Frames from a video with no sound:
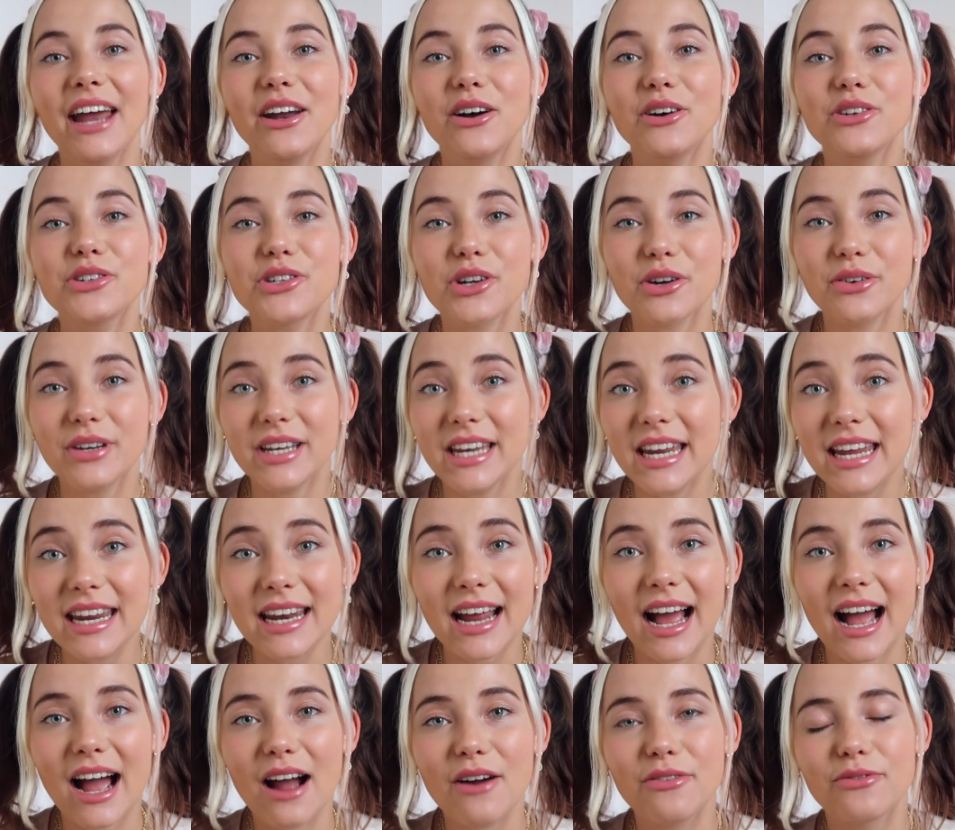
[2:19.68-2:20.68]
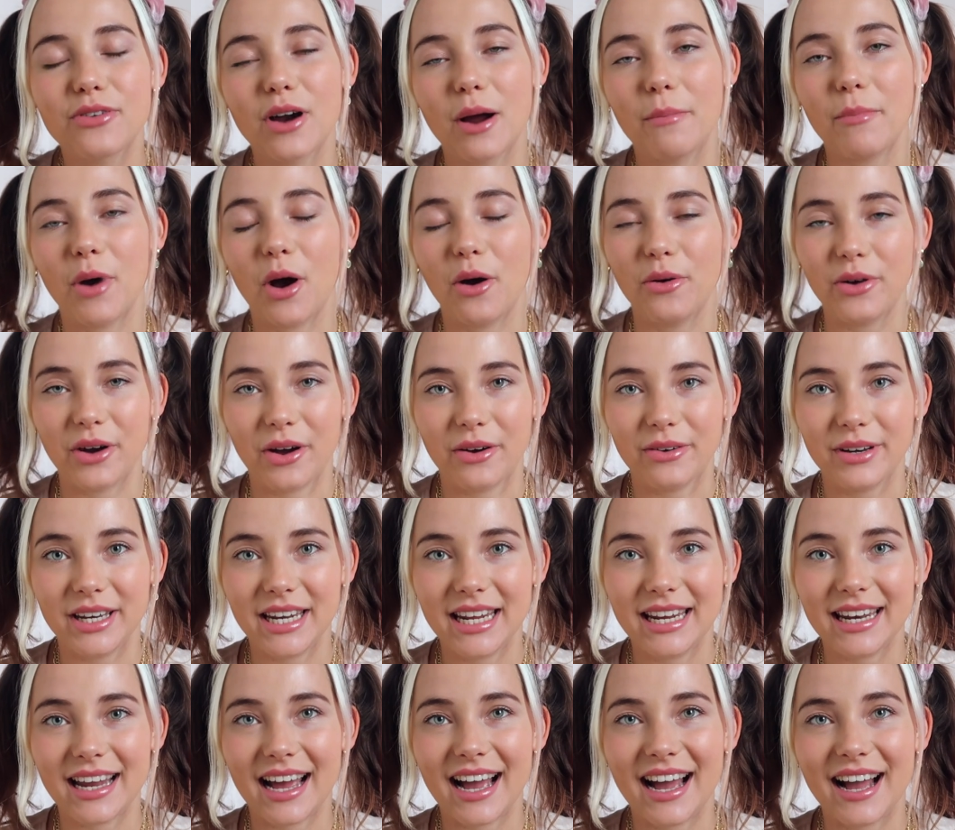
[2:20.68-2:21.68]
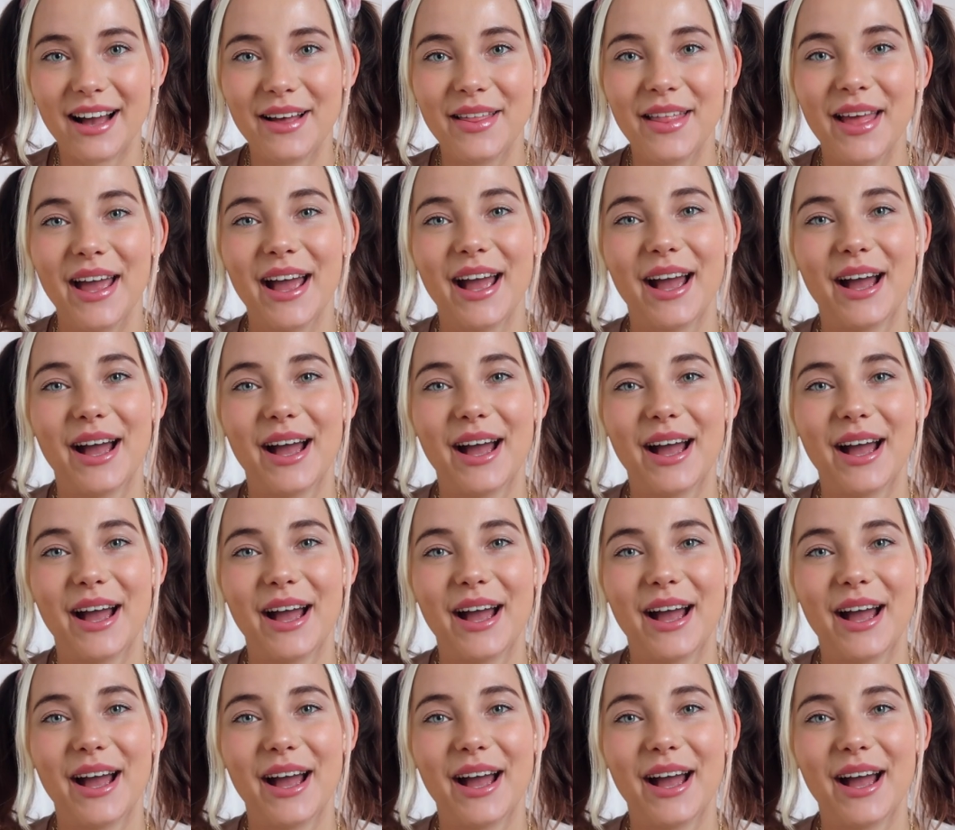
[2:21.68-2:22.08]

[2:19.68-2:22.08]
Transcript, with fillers: and also Nina from Ohnonina.